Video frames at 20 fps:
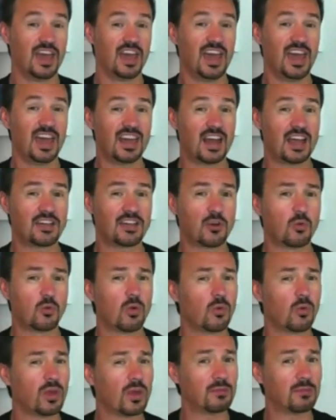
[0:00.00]
And I go, well,
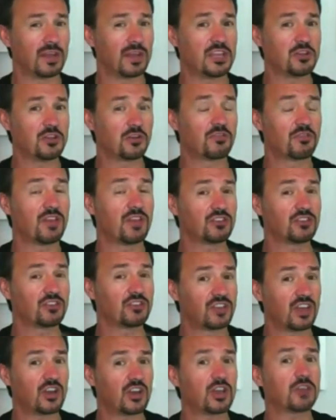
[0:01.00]
wait a minute, you're a
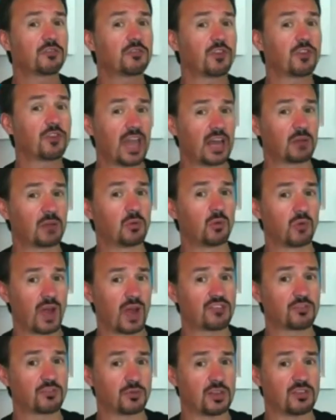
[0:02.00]
vegetarian for animal
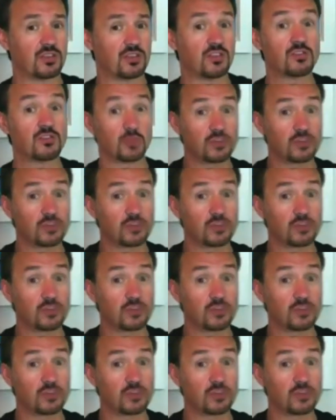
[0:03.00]
rights reasons,